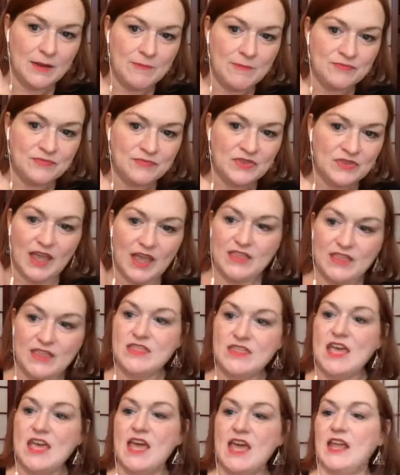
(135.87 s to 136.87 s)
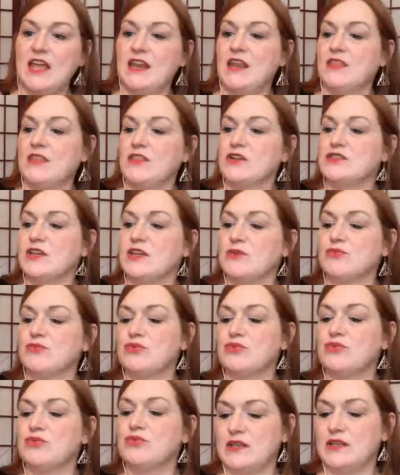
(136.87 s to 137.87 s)
and then there's a
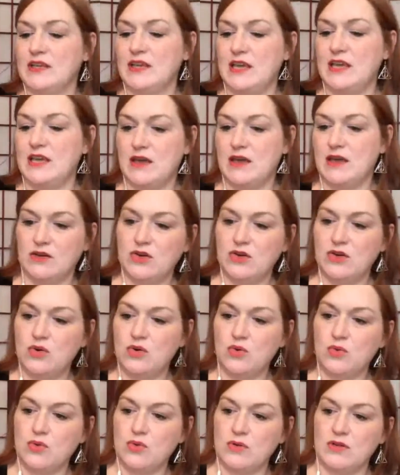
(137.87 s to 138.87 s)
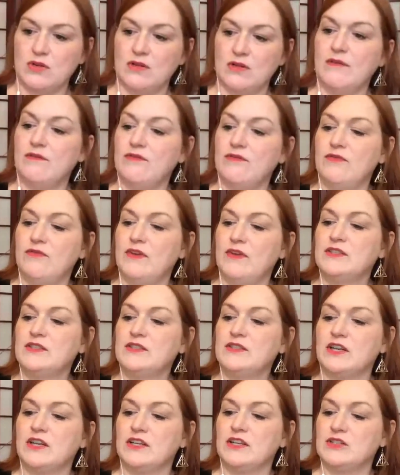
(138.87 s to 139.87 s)
really cool
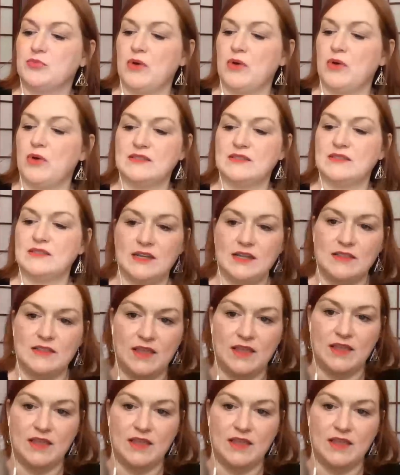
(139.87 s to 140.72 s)
vintage bracelet in there